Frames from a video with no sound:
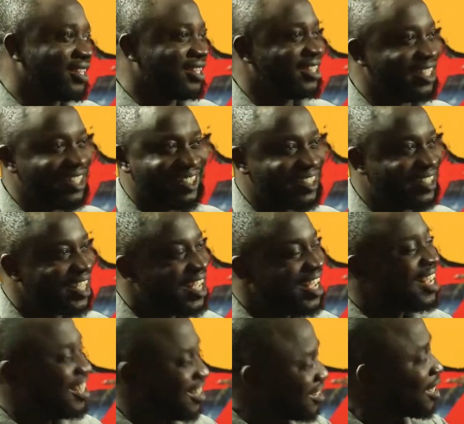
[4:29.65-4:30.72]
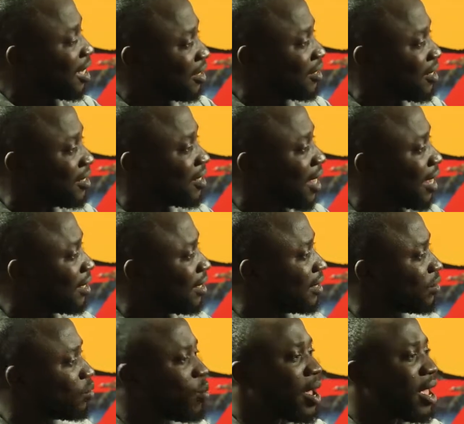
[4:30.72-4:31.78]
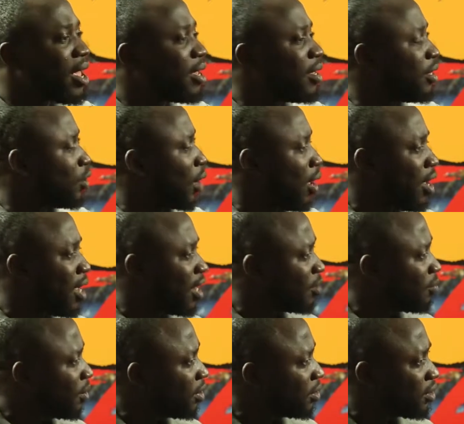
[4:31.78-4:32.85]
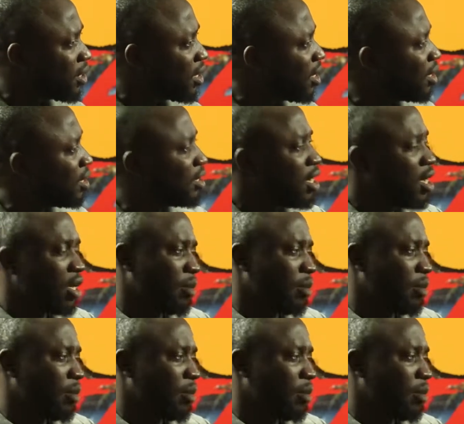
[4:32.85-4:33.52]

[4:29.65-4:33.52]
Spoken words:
is things like this, where your head has been turned.